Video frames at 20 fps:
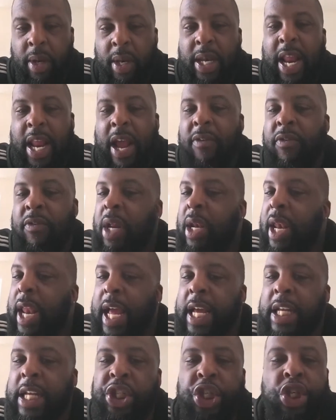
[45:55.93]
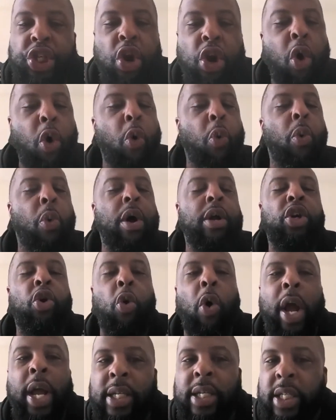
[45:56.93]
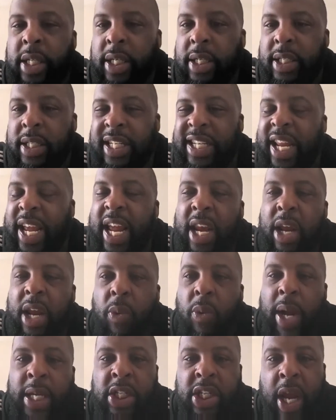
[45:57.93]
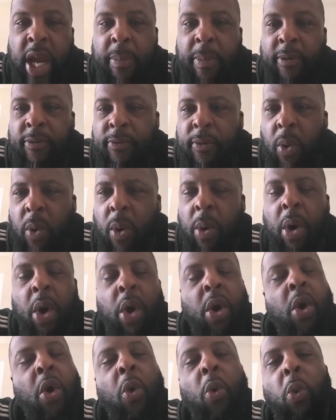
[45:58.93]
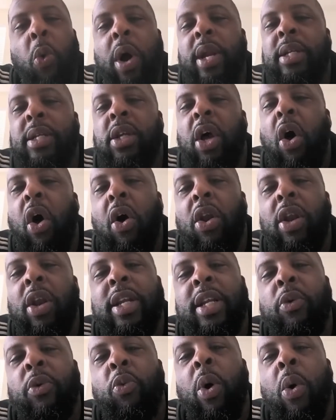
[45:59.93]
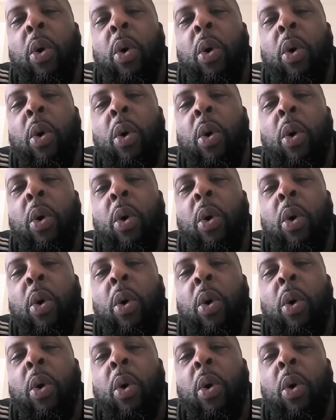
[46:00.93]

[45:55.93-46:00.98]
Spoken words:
Nevertheless, no one questions in any way, shape, or form, what is all of it?